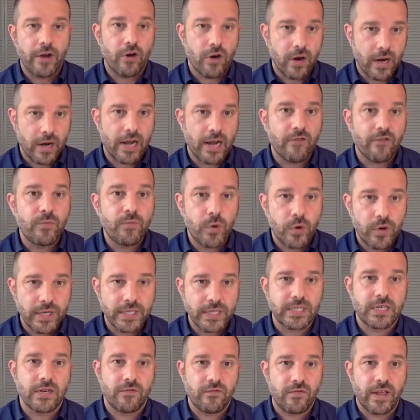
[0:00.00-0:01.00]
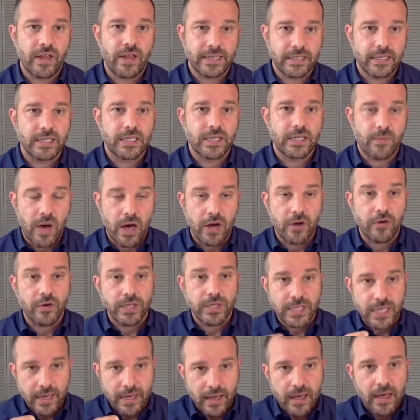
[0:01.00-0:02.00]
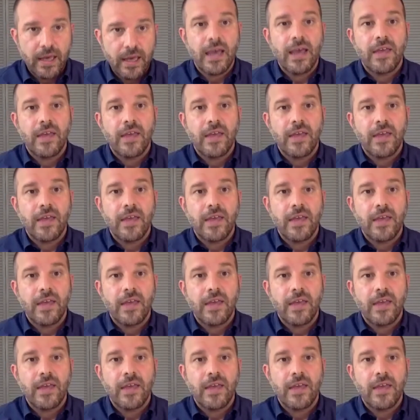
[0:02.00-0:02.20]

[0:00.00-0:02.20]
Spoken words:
Or a kind of Buddhist inflected democracy